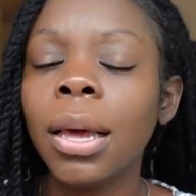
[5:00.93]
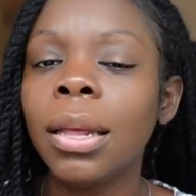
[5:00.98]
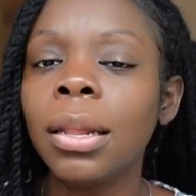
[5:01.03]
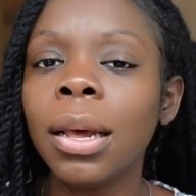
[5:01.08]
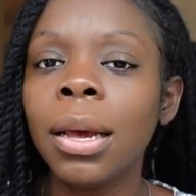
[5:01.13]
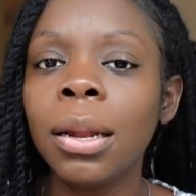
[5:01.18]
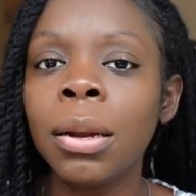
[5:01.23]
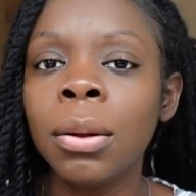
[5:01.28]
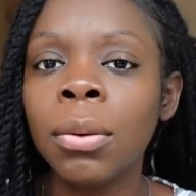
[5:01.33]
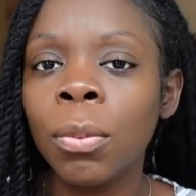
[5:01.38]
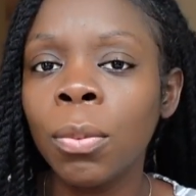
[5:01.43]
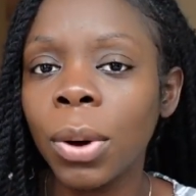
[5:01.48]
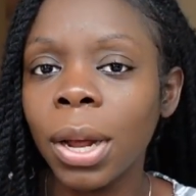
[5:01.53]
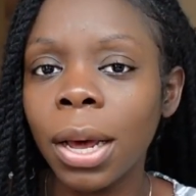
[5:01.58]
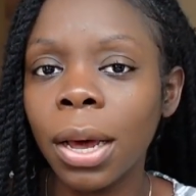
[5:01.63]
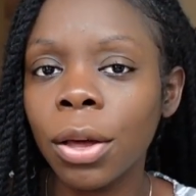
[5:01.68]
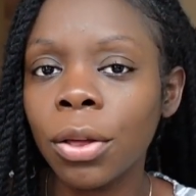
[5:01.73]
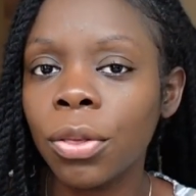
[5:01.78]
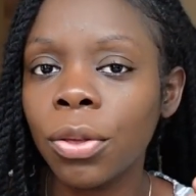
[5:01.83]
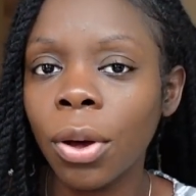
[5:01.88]
And then
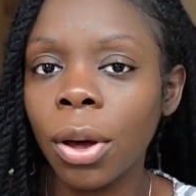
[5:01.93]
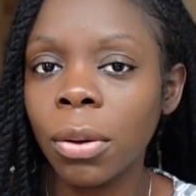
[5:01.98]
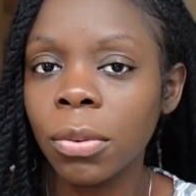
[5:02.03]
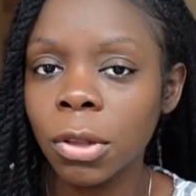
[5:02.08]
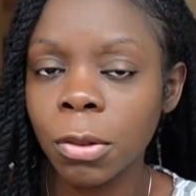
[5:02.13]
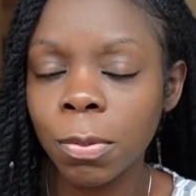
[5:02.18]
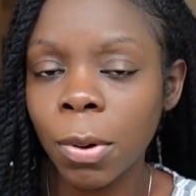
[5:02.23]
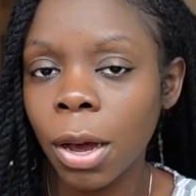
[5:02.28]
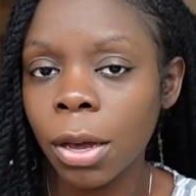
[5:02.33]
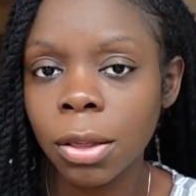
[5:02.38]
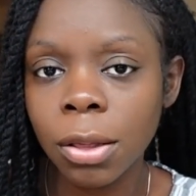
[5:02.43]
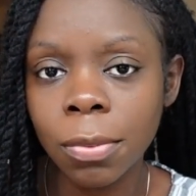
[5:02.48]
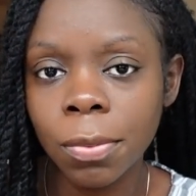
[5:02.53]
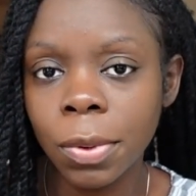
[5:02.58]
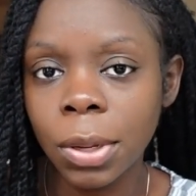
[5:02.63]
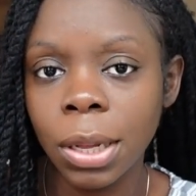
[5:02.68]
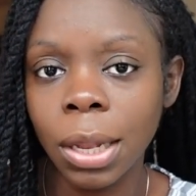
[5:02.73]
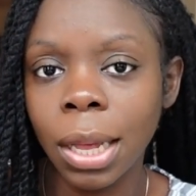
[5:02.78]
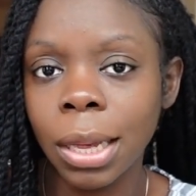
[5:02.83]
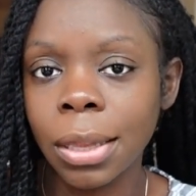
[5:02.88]
what I thought was
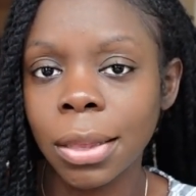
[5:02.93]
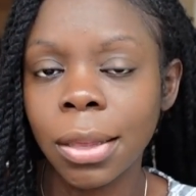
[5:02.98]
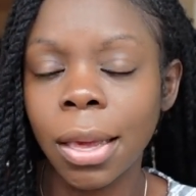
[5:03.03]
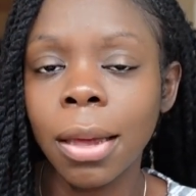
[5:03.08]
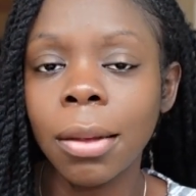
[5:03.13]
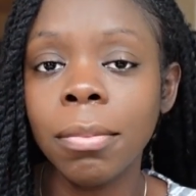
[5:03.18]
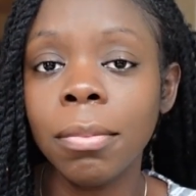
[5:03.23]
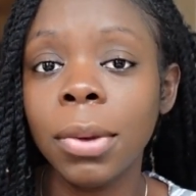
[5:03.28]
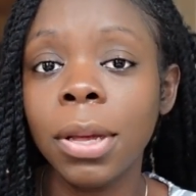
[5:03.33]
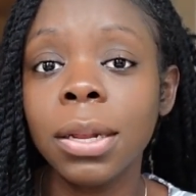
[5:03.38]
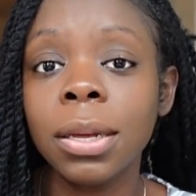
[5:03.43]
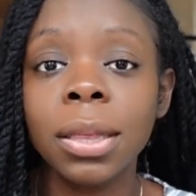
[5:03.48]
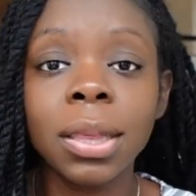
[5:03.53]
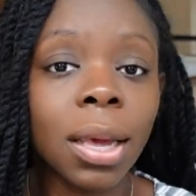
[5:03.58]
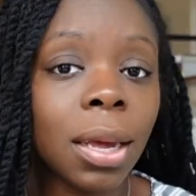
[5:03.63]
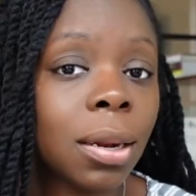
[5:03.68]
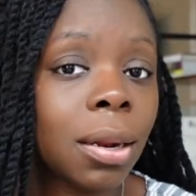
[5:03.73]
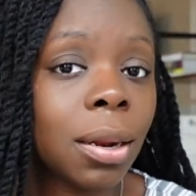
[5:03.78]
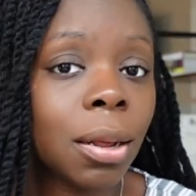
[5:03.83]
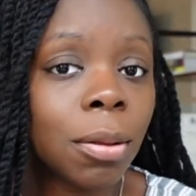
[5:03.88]
possibly like 10
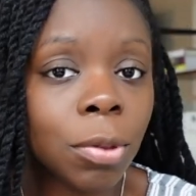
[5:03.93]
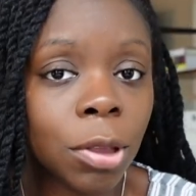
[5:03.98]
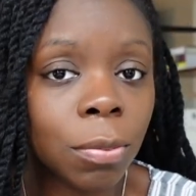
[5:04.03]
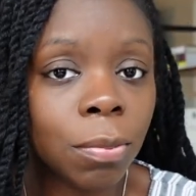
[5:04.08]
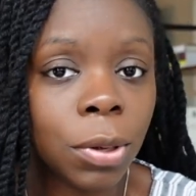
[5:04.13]
minutes ended up to